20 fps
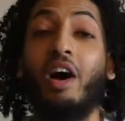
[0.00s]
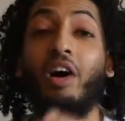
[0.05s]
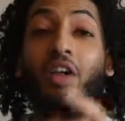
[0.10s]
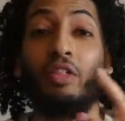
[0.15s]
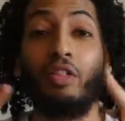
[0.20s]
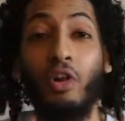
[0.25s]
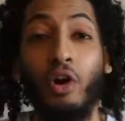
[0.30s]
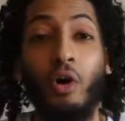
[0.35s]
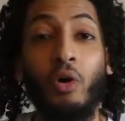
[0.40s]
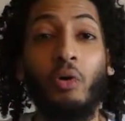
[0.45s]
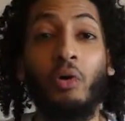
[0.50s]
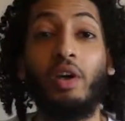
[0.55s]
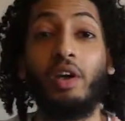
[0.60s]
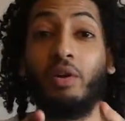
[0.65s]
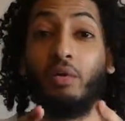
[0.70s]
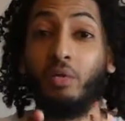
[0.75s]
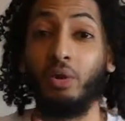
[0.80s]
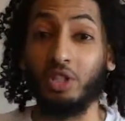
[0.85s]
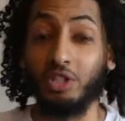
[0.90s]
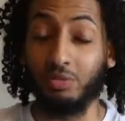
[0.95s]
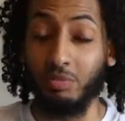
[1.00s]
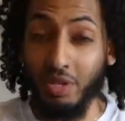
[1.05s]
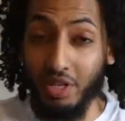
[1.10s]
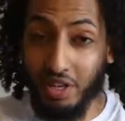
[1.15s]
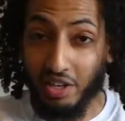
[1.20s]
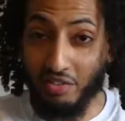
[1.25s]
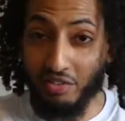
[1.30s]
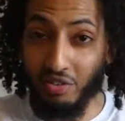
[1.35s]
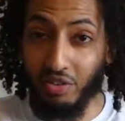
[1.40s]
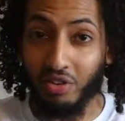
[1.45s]
Although it was
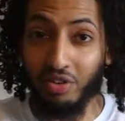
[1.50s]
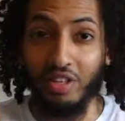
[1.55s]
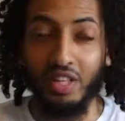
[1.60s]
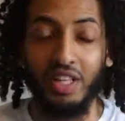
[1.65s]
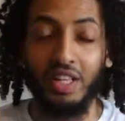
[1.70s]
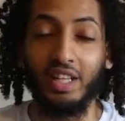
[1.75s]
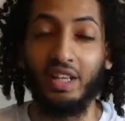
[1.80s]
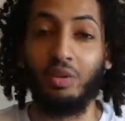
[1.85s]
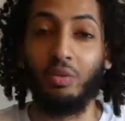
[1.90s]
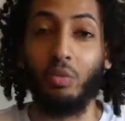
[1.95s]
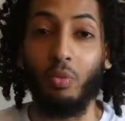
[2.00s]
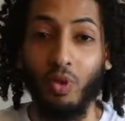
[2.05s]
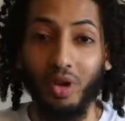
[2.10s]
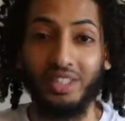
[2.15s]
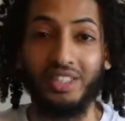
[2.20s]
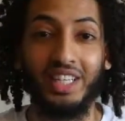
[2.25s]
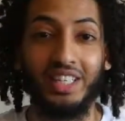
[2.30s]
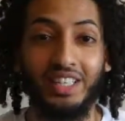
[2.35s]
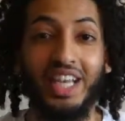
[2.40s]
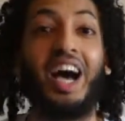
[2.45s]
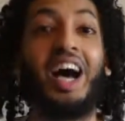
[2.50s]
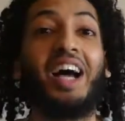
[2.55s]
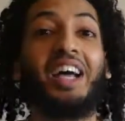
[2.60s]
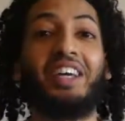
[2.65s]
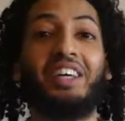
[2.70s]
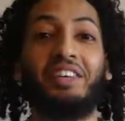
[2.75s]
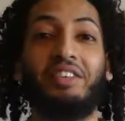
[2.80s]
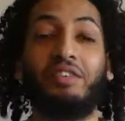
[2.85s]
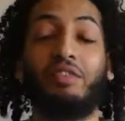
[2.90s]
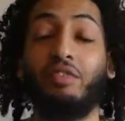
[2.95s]
meaningful, it was a
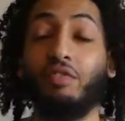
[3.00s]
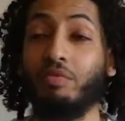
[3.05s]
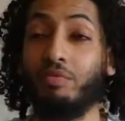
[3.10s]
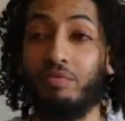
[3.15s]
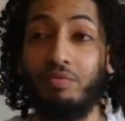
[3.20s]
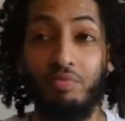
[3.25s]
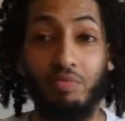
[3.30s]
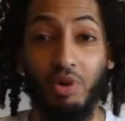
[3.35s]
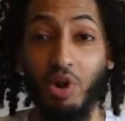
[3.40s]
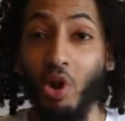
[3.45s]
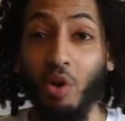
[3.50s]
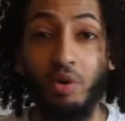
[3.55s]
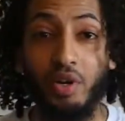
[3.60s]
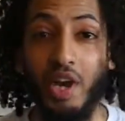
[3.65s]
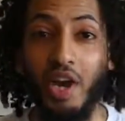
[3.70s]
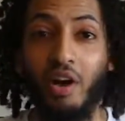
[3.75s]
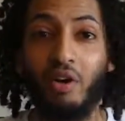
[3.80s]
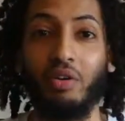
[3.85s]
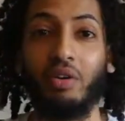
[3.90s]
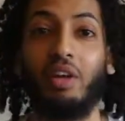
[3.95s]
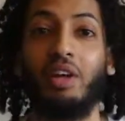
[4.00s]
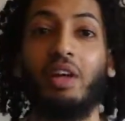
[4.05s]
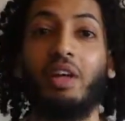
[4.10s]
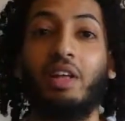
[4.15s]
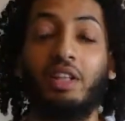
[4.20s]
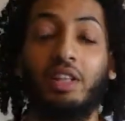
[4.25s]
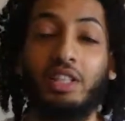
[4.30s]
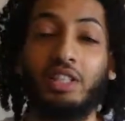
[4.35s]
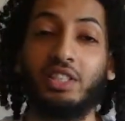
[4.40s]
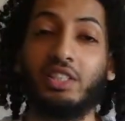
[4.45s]
tie-in. No doubt.
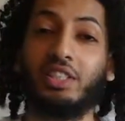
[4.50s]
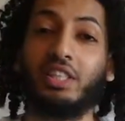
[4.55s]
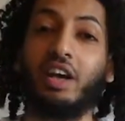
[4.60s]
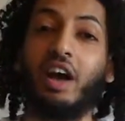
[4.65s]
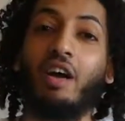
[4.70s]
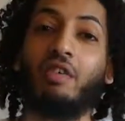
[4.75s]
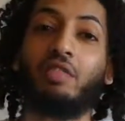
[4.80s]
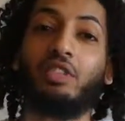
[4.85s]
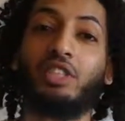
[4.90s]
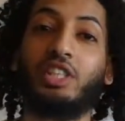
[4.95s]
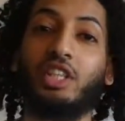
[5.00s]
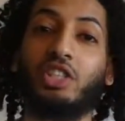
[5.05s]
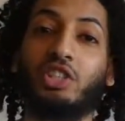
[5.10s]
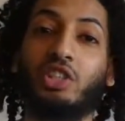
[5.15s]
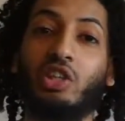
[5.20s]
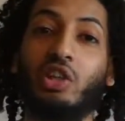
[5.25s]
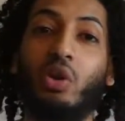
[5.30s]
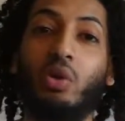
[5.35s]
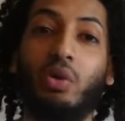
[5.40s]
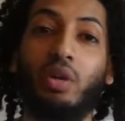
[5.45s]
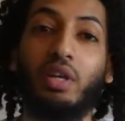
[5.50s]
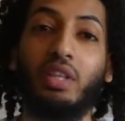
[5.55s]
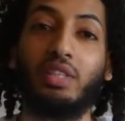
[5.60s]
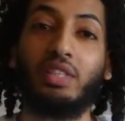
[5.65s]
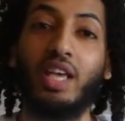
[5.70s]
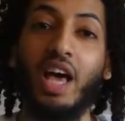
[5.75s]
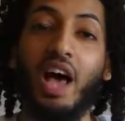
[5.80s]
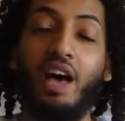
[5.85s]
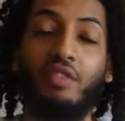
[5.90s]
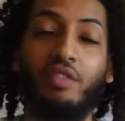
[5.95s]
This is the conversation Loki
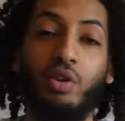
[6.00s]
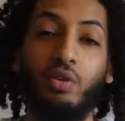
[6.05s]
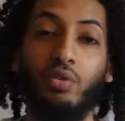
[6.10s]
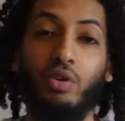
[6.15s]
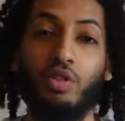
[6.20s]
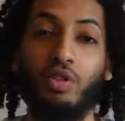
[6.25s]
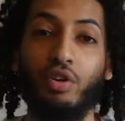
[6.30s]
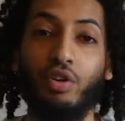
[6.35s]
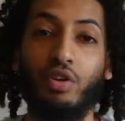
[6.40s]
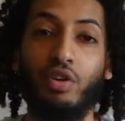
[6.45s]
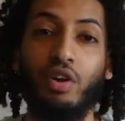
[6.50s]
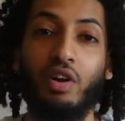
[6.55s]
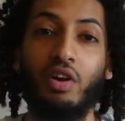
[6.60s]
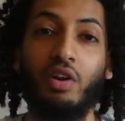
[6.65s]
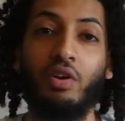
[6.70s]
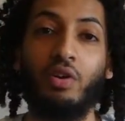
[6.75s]
is having with her